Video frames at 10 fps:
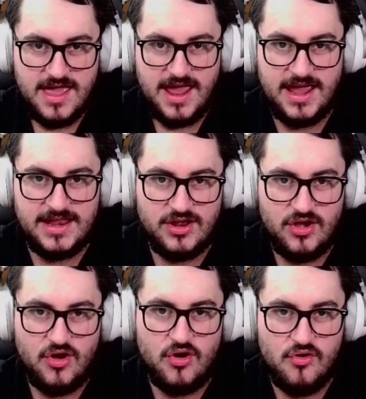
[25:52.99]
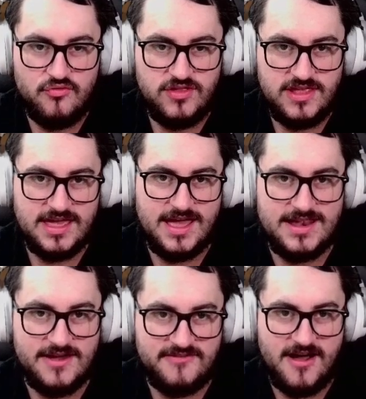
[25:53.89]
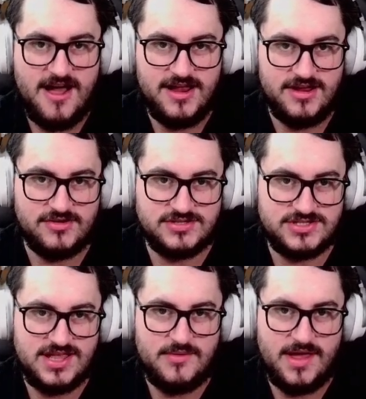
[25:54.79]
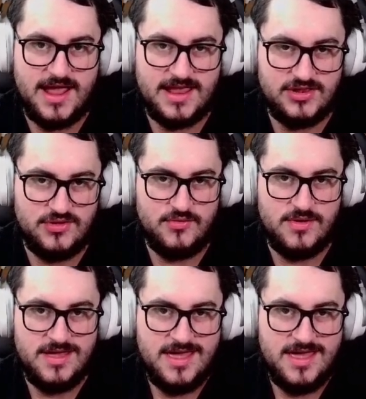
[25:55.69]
and hopefully get enough iron so that way I can do